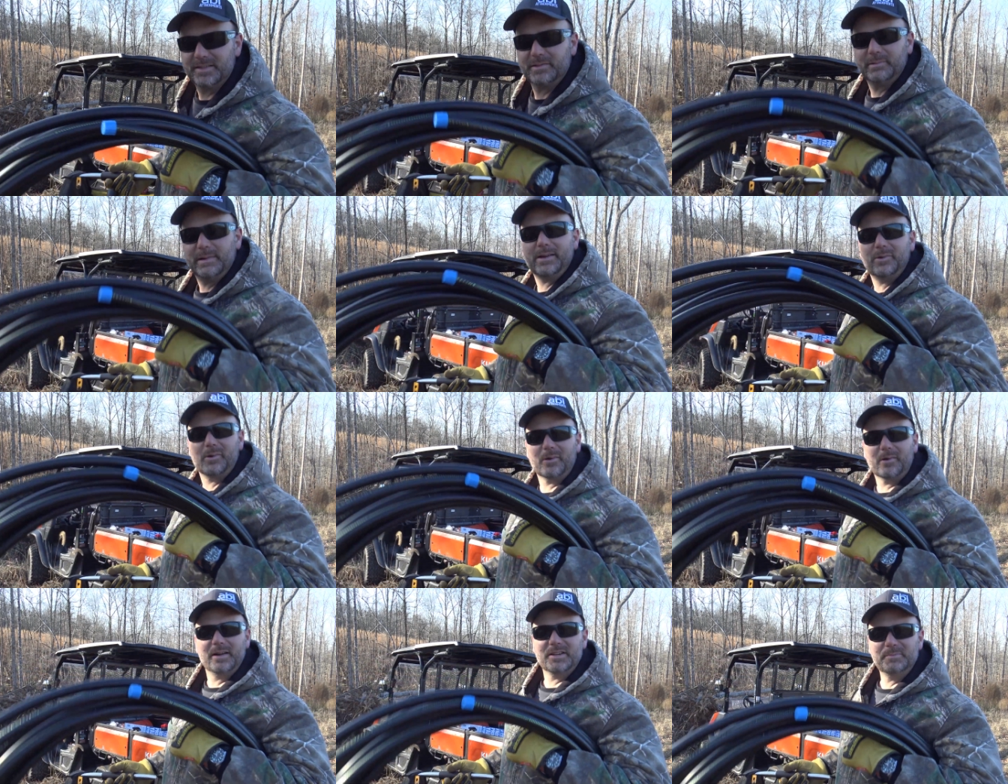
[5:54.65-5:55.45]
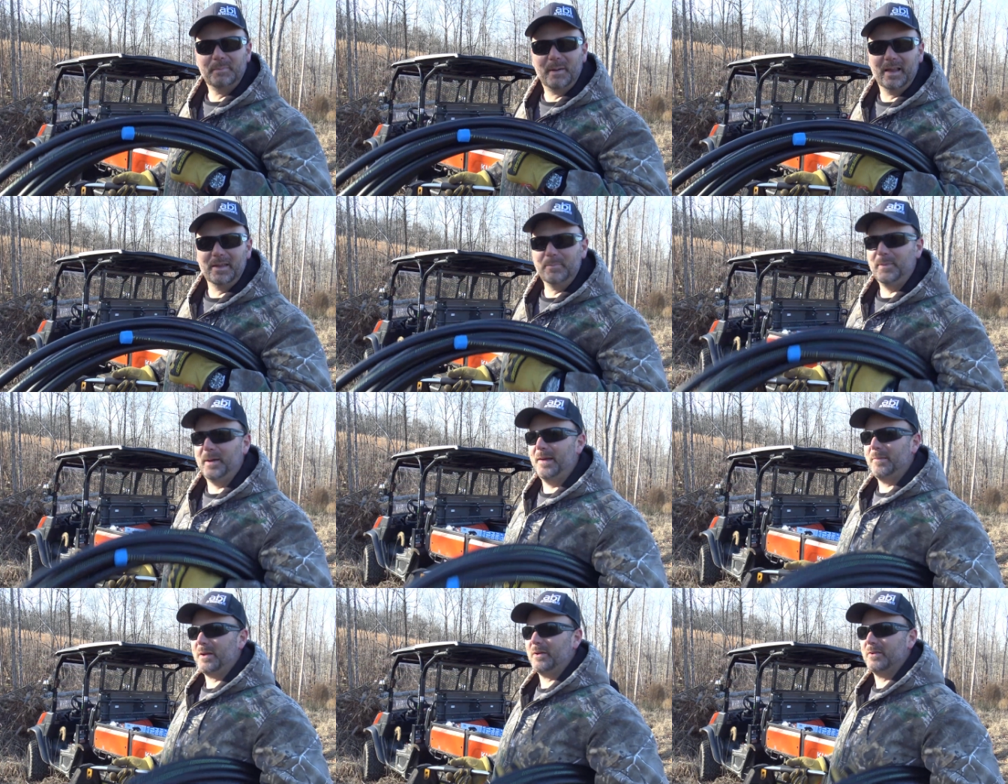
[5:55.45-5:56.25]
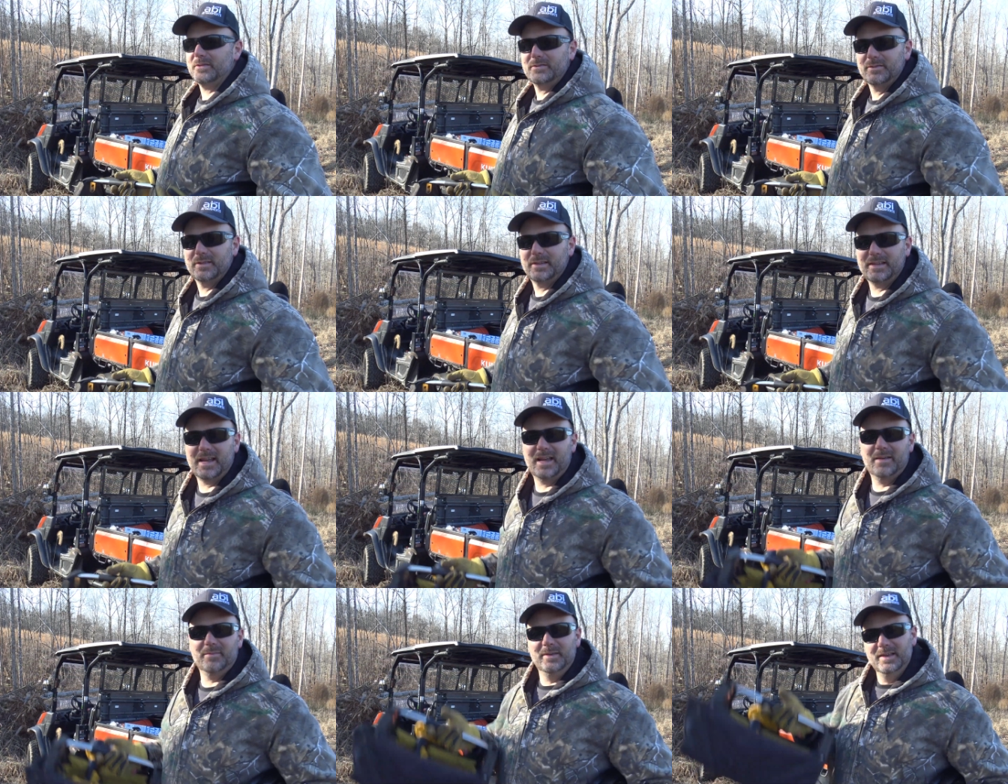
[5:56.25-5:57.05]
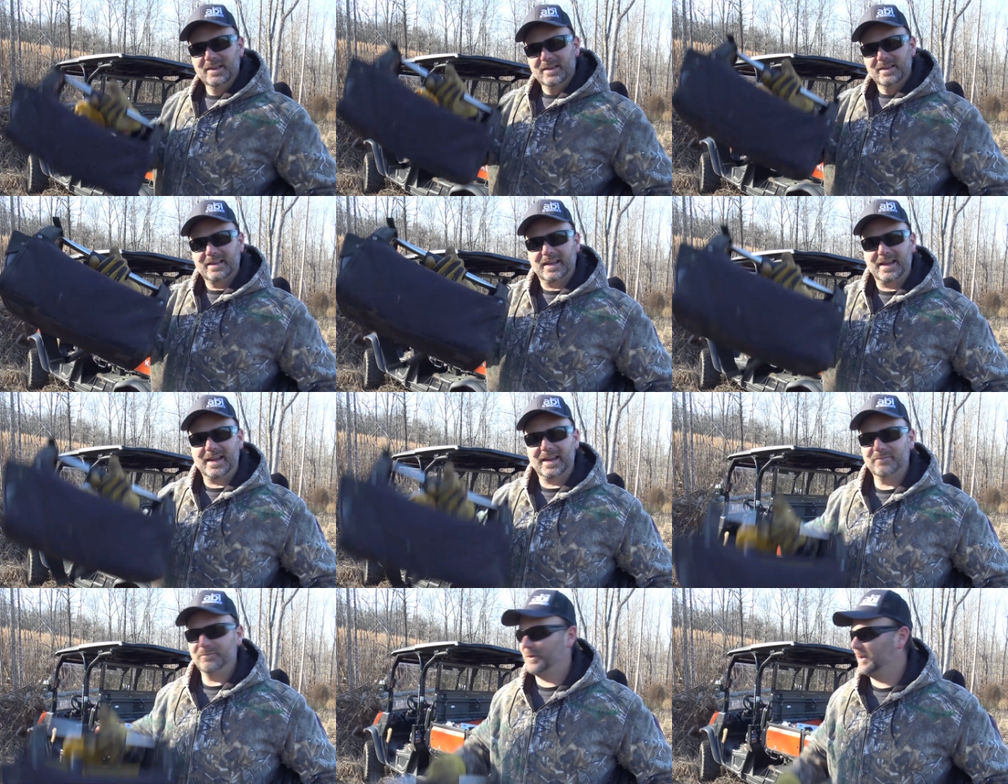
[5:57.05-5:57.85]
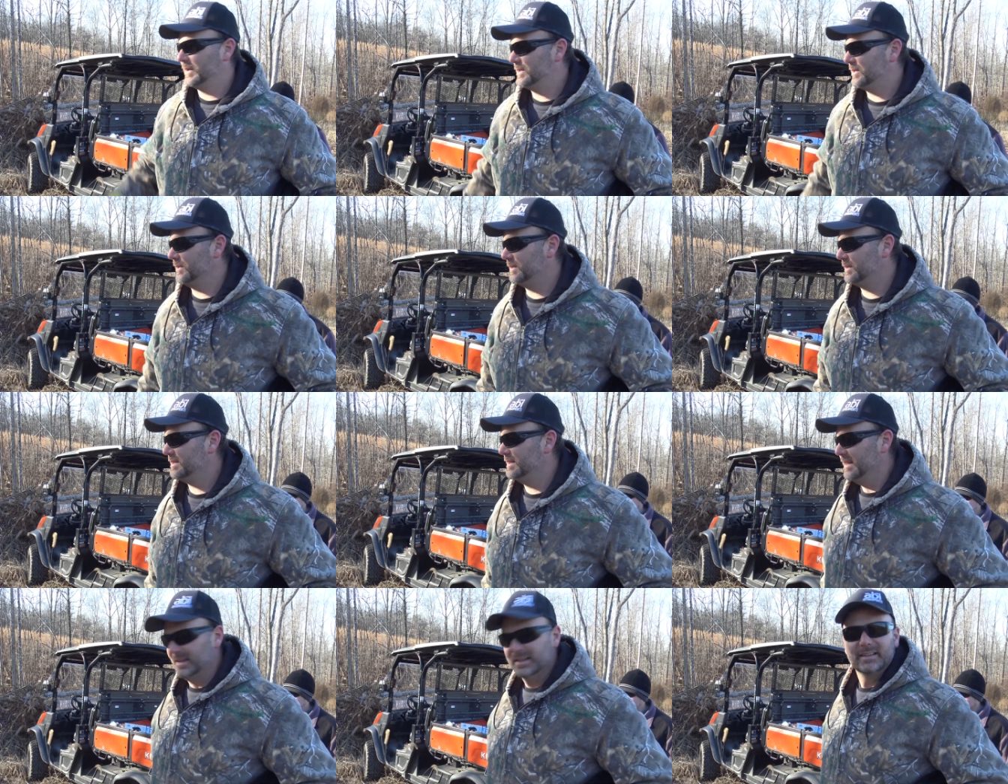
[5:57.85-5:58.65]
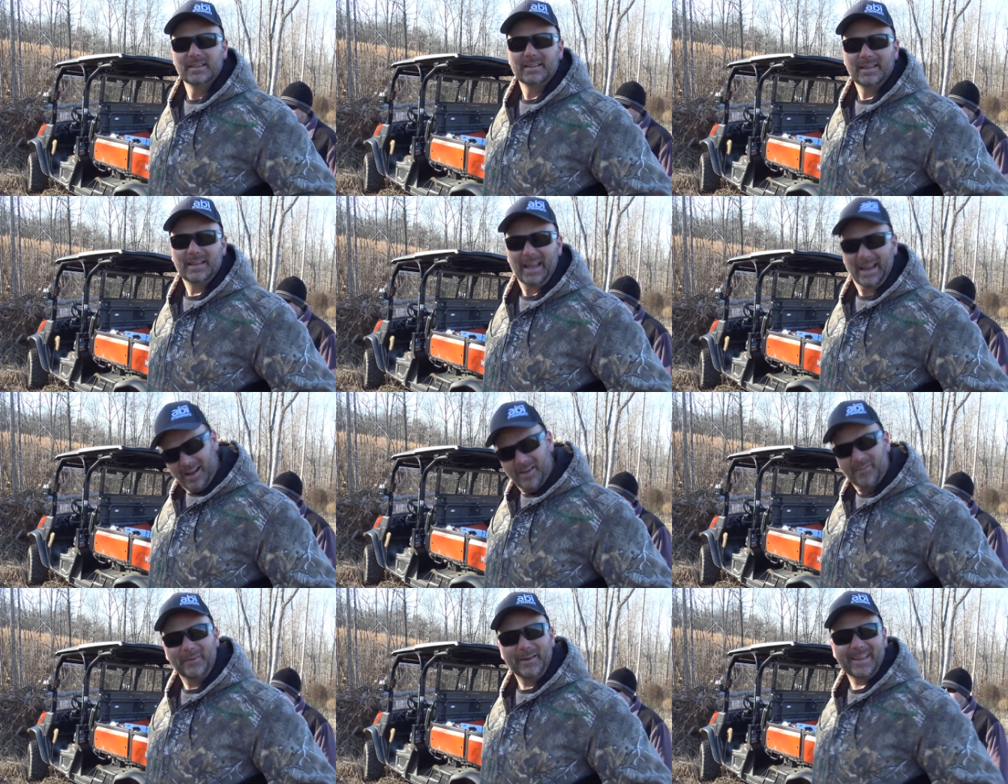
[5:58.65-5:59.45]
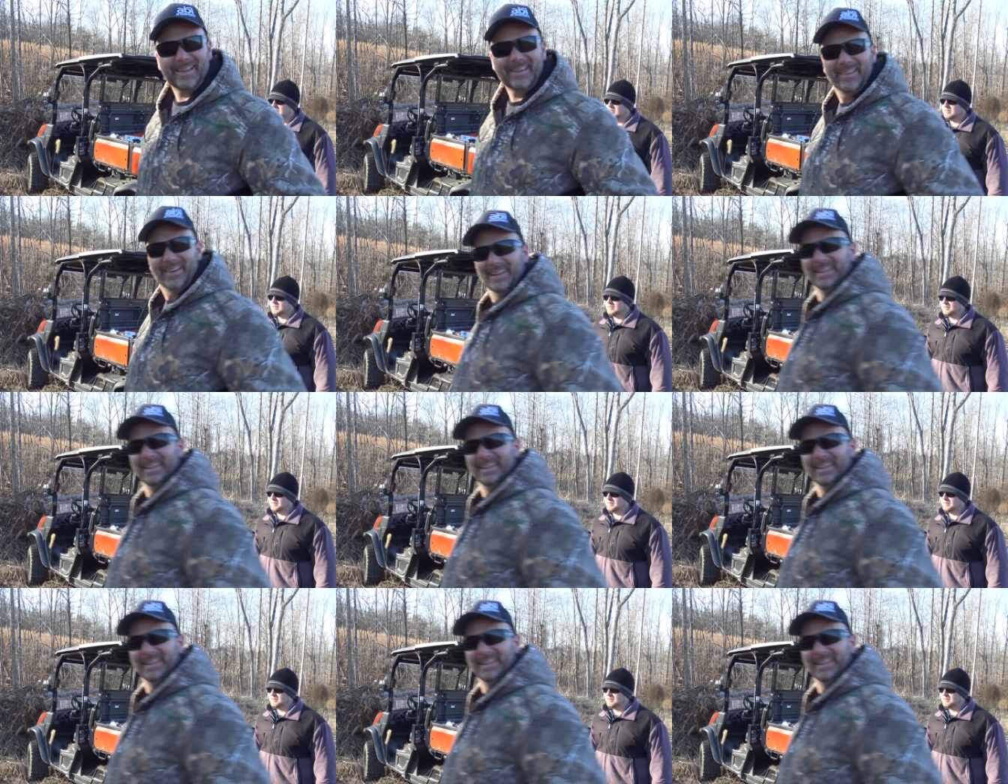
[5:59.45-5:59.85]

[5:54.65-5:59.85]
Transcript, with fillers: Three quarter inch poly pipe goes through the dam. Got a handful of tools and off we go.